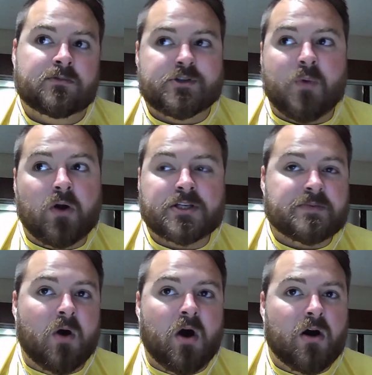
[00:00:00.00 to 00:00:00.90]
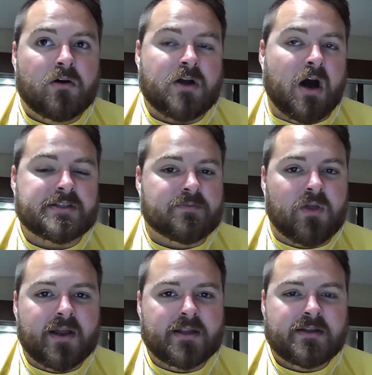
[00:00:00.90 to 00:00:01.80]
Jabari Small
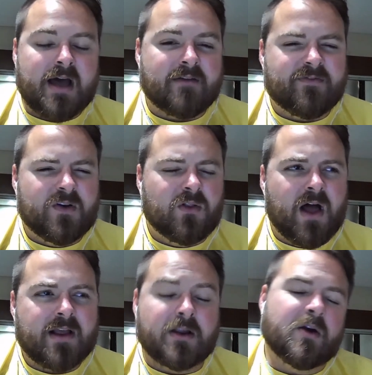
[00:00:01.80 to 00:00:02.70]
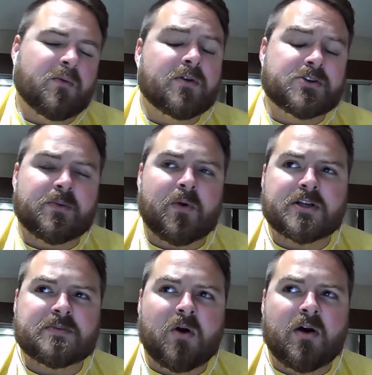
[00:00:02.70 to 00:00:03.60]
contemplated. I feel like and it wasn't Jabari
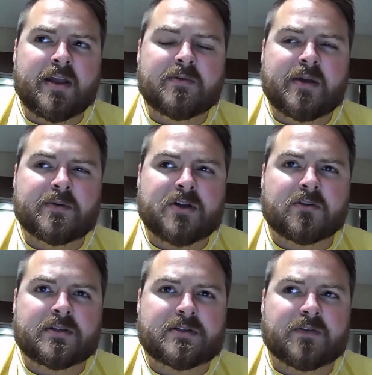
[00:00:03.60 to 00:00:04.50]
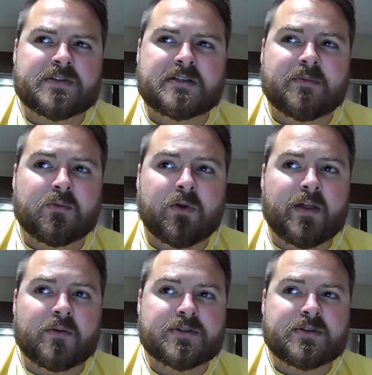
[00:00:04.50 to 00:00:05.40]
Small. He he was hurt this offseason, but
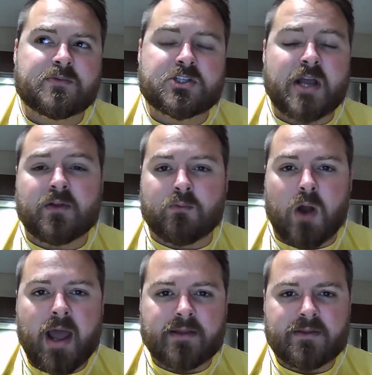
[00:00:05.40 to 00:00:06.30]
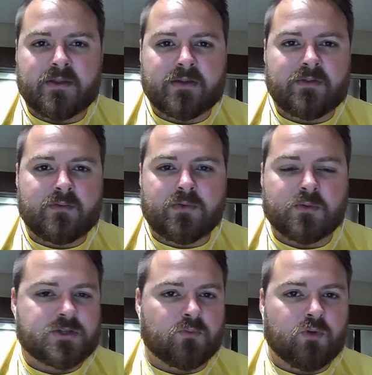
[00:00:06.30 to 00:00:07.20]
really it was it was Jaylen Wright that there
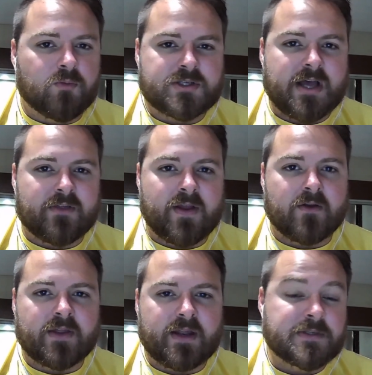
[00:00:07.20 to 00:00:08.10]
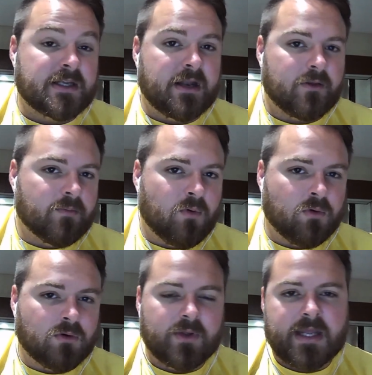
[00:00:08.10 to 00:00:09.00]
were some rumors out there that he was going to enter the
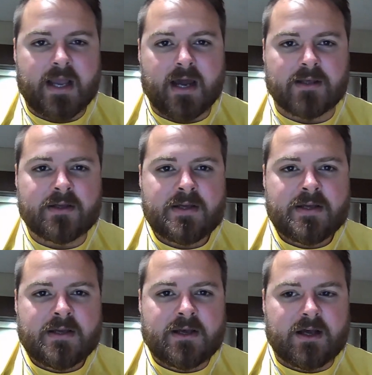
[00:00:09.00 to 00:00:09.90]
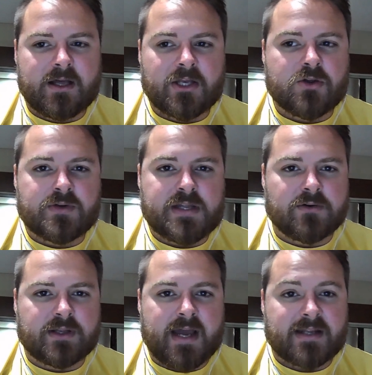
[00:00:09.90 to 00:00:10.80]
portal and he got a a new
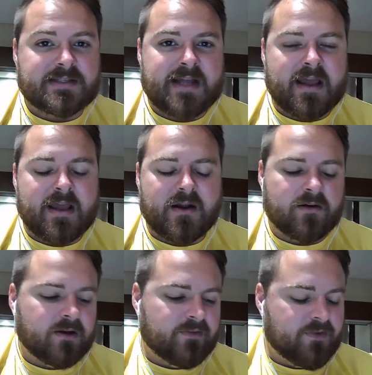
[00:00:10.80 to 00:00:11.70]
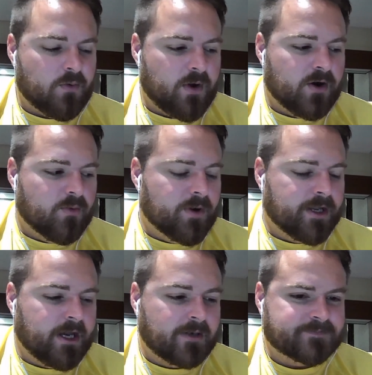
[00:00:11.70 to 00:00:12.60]
deal to kind of stay here, if you will.
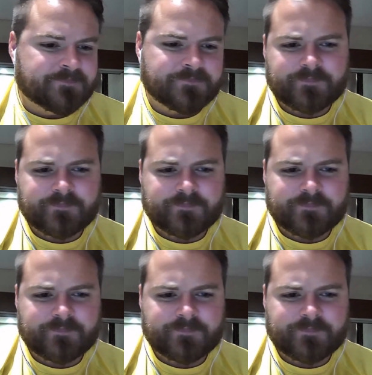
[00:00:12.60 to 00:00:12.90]
But um,